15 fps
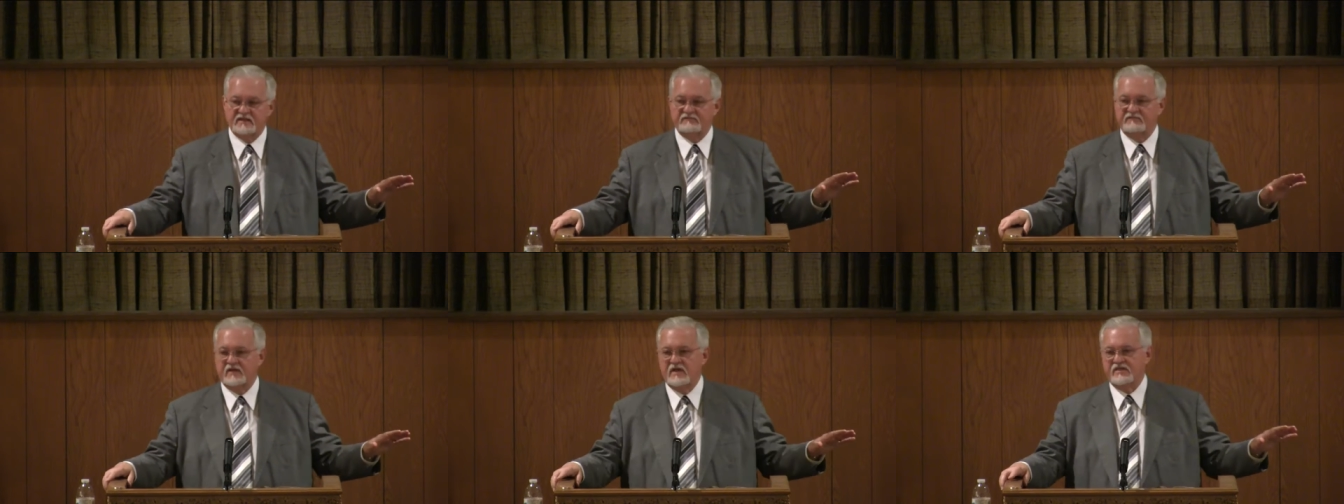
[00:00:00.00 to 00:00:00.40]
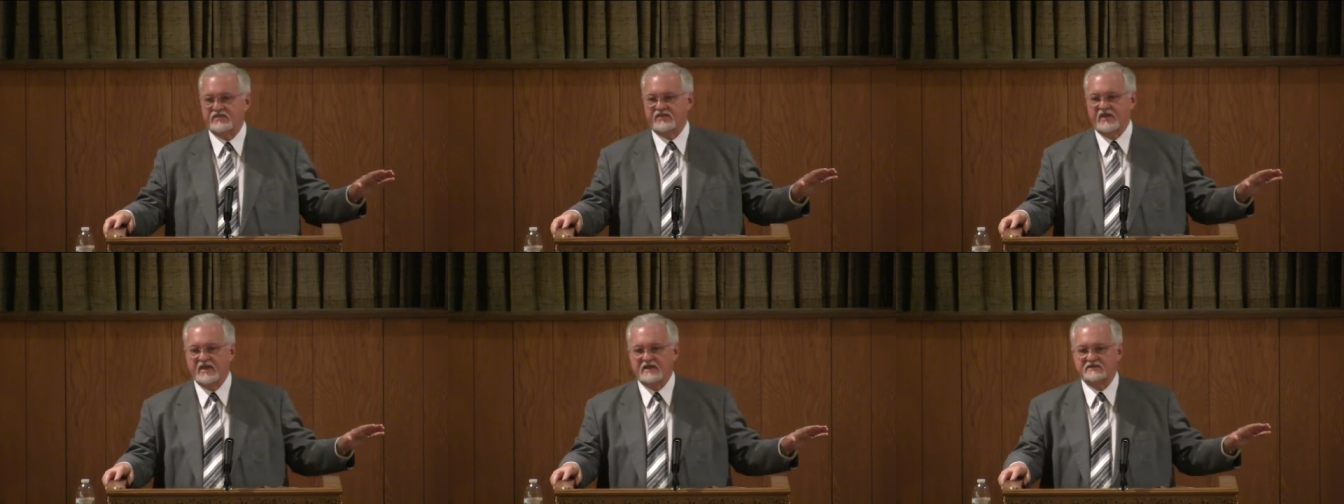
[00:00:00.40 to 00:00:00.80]
the very
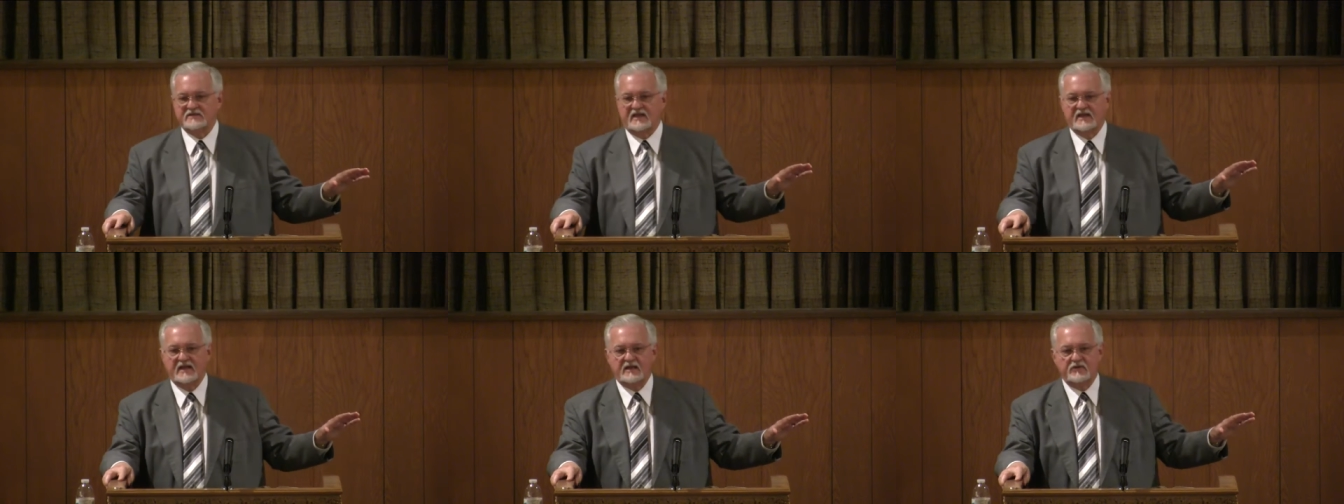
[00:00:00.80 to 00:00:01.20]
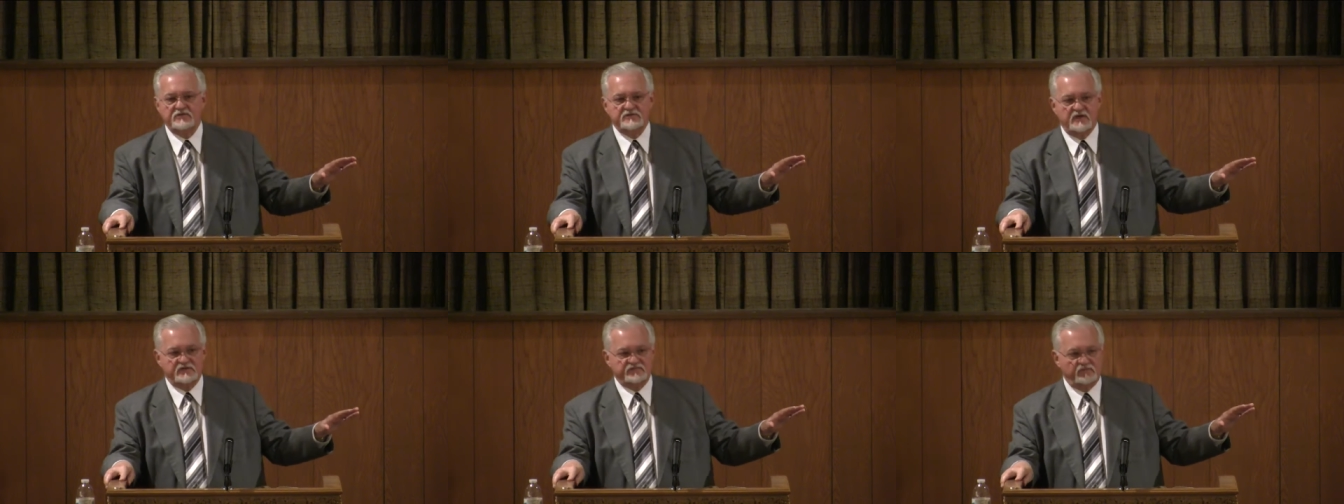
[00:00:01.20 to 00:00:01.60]
things that
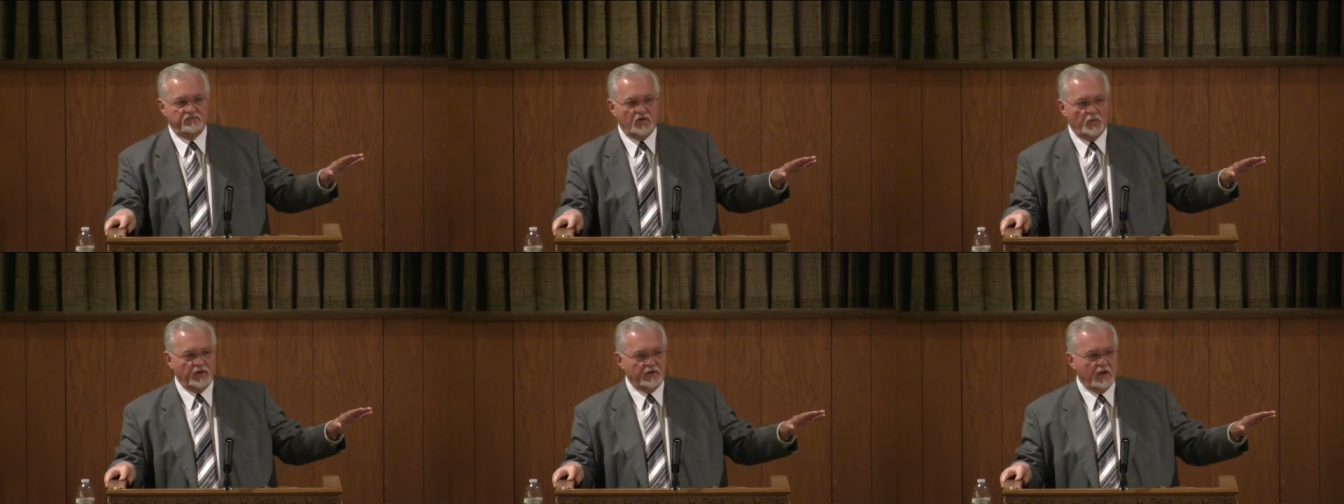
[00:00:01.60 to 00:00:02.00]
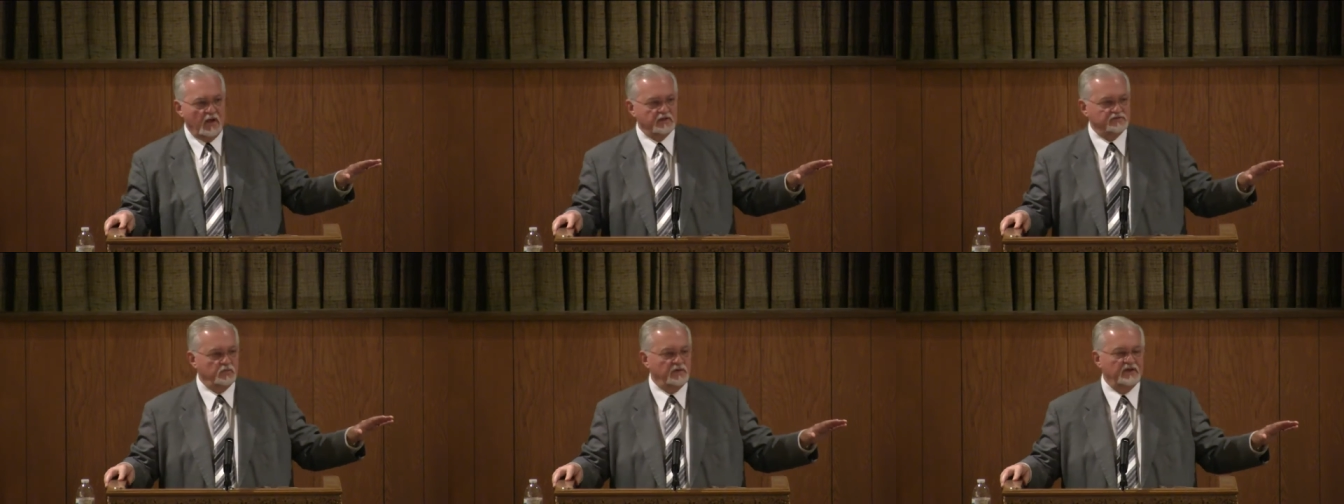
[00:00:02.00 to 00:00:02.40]
hinders us from knowing
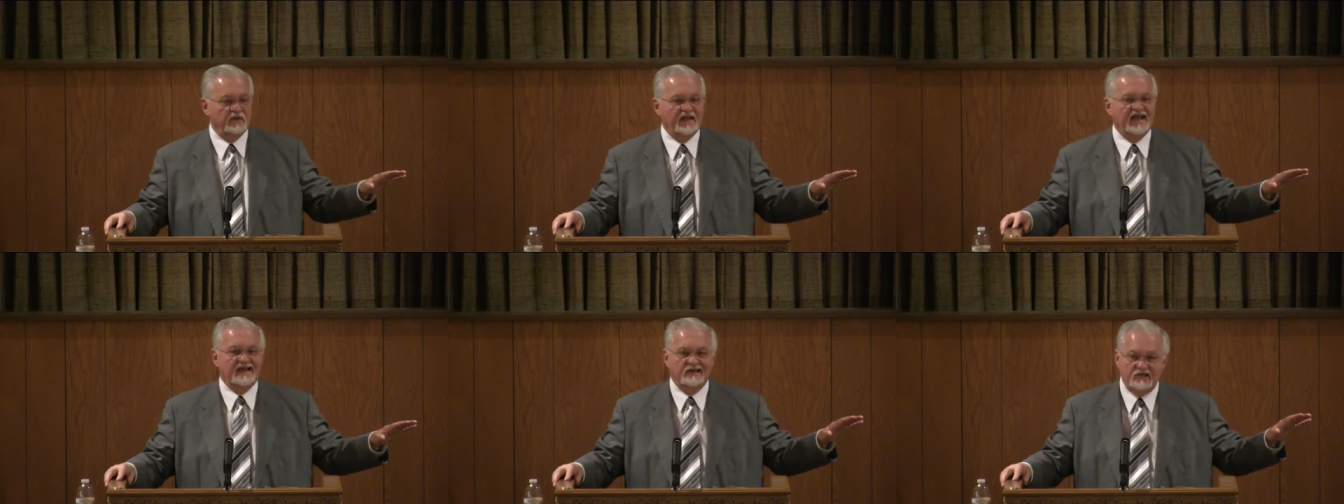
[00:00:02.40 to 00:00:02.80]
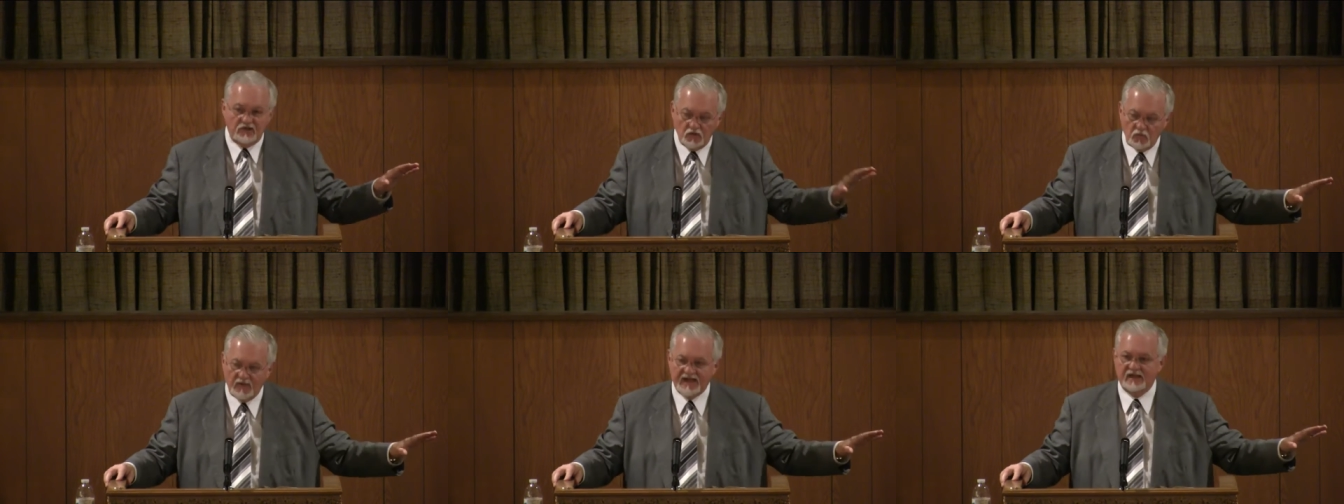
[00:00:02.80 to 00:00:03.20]
God's will and
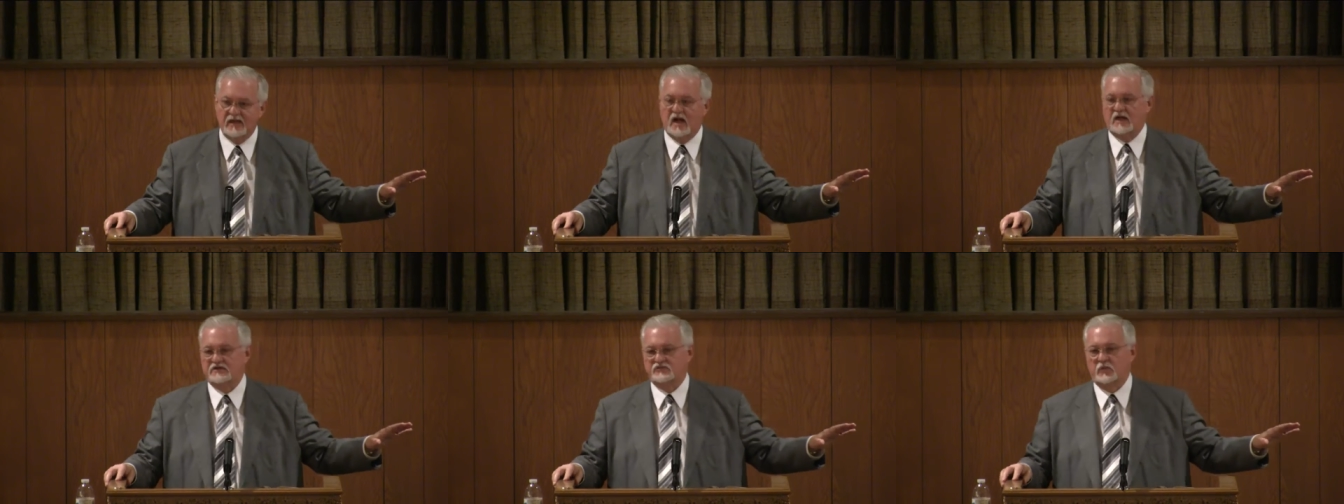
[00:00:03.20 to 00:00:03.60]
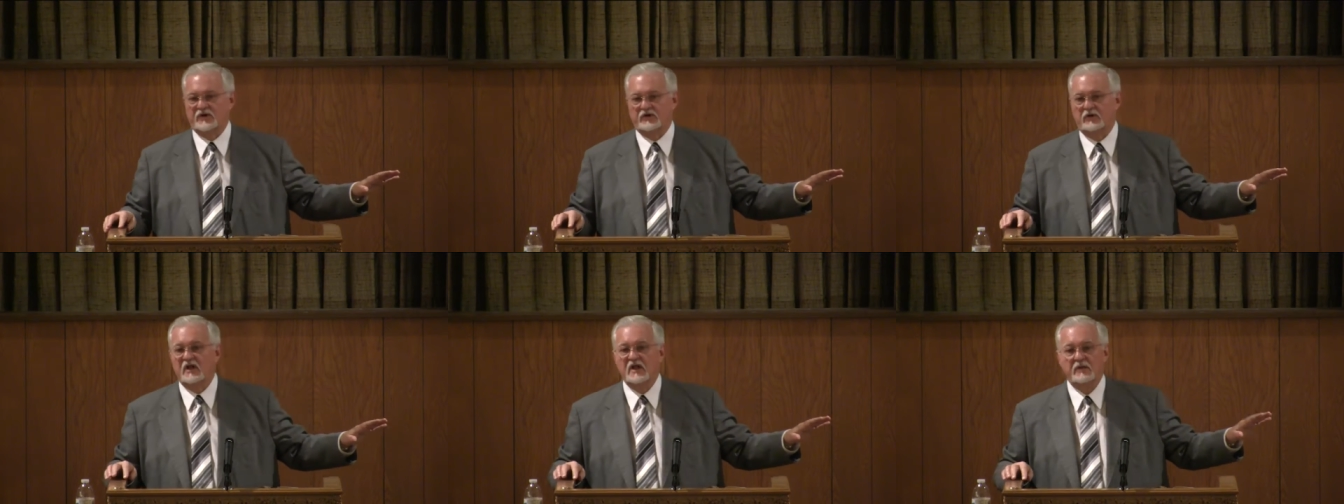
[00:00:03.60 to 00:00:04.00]
doing God's
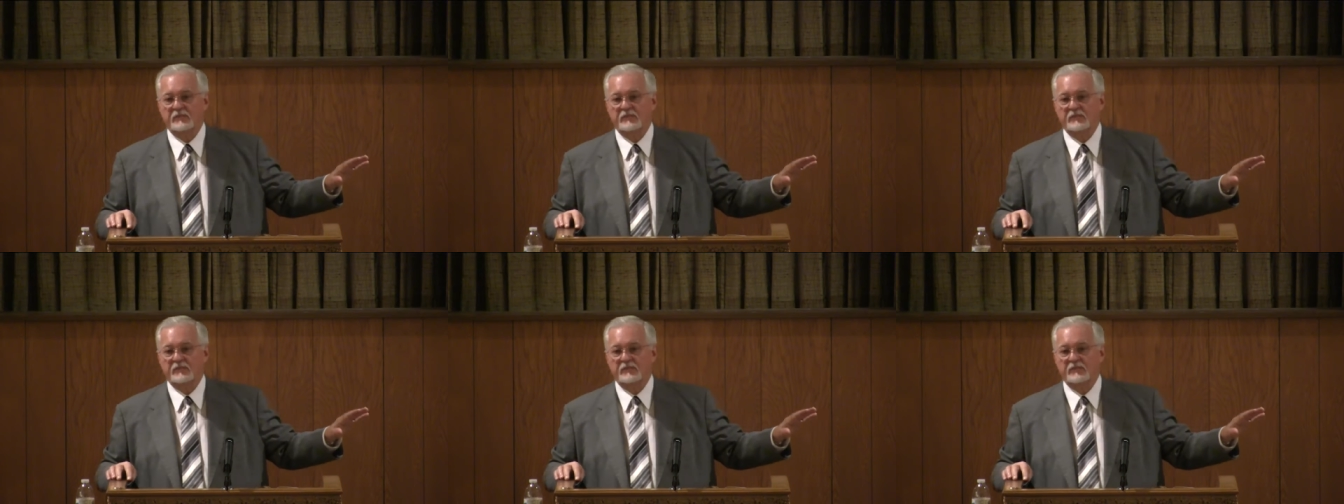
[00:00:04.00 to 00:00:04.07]
will.